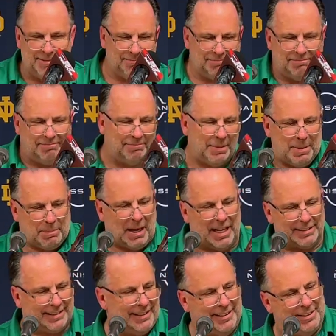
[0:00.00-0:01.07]
and be
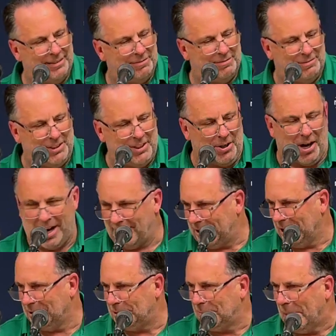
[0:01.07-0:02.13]
positive. You know how
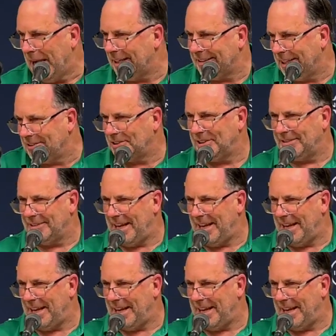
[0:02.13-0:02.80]
Coach Mike does it.